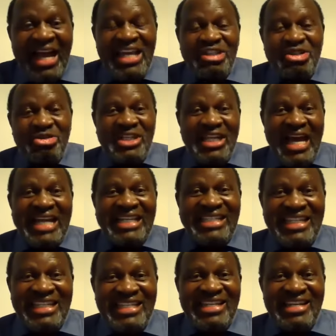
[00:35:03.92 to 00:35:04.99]
I don't
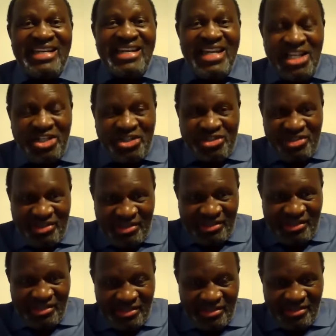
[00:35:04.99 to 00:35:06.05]
attend
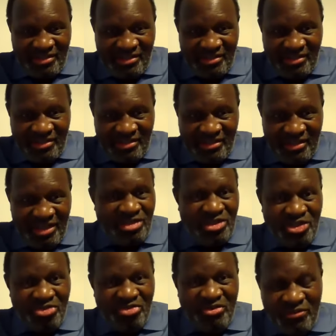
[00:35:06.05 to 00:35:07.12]
lectures
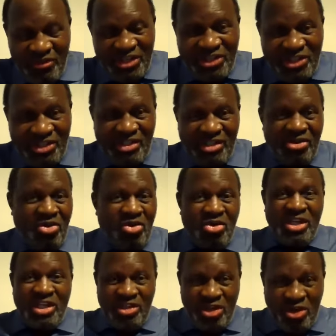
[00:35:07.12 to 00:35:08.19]
at the university
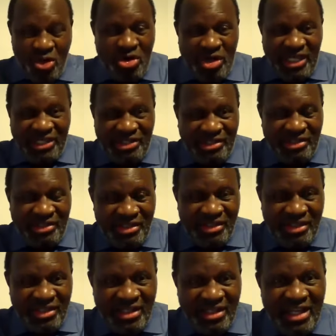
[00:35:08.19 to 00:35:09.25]
or at the college,
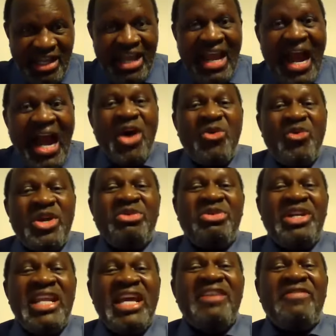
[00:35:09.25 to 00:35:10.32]
I
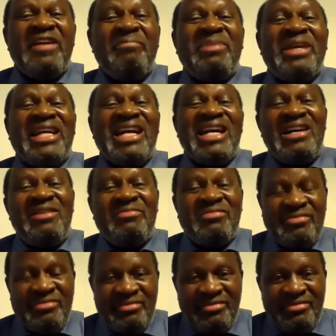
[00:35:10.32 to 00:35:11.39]
will never
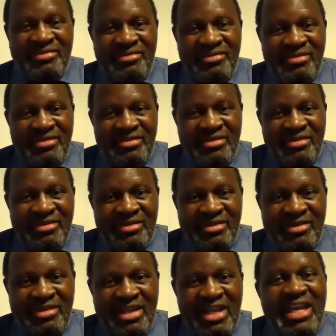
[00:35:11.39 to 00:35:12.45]
become.
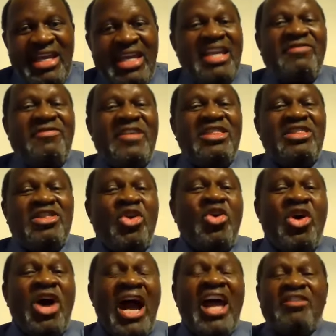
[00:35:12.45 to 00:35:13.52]
Even
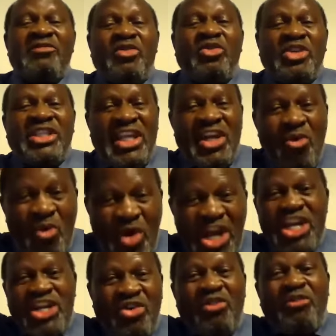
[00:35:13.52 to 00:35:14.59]
though I have got a
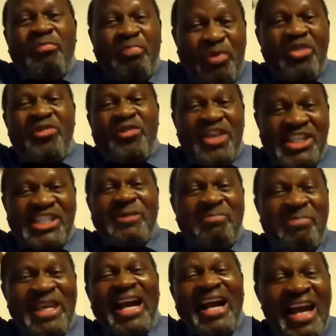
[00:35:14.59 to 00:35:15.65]
word of
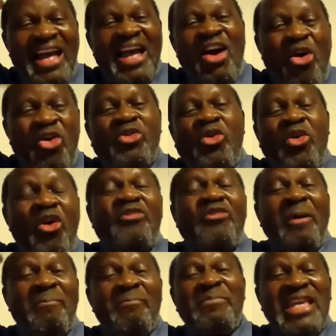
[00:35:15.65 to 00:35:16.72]
prophecy all
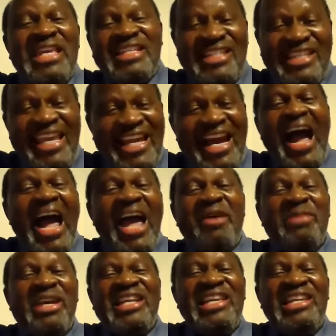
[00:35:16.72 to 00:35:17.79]
over me saying I
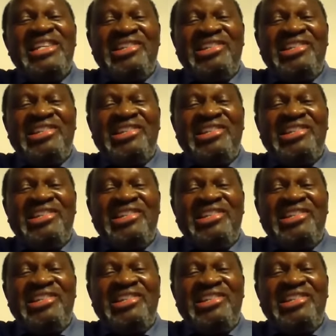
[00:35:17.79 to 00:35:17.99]
am an